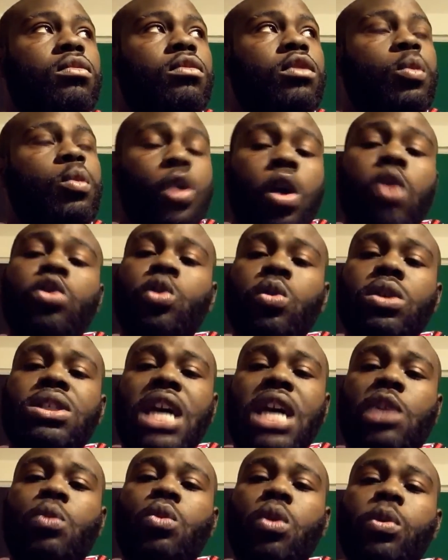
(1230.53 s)
We're going to do
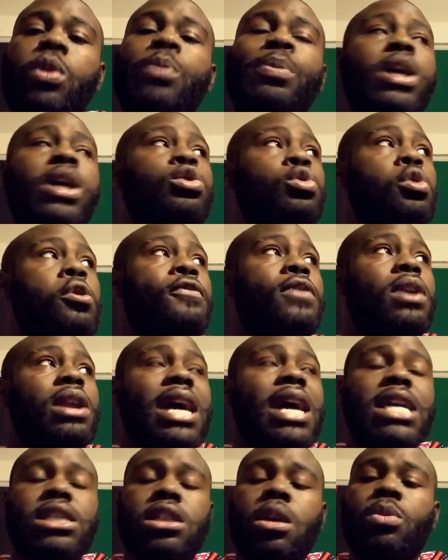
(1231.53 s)
exactly what we've been doing for the
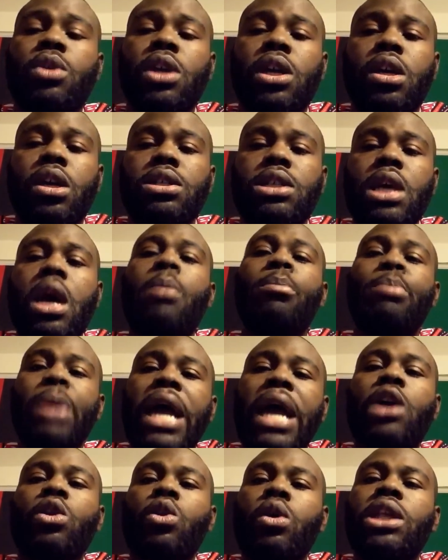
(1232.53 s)
last couple years.
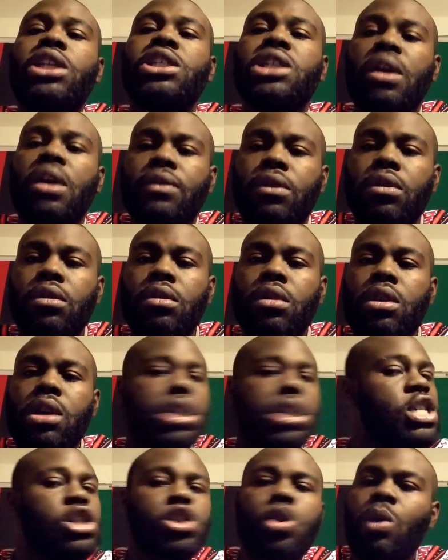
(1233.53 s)
Banging on each other.
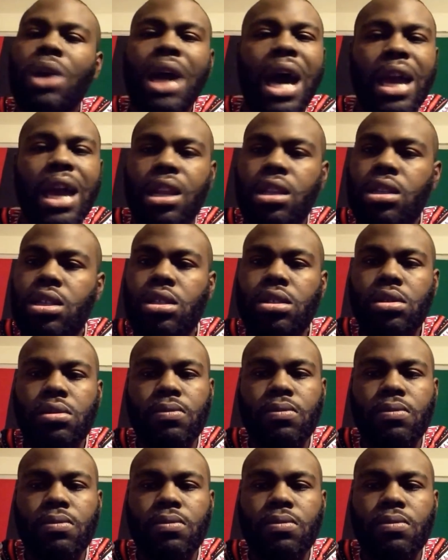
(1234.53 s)
Because there's no guidance.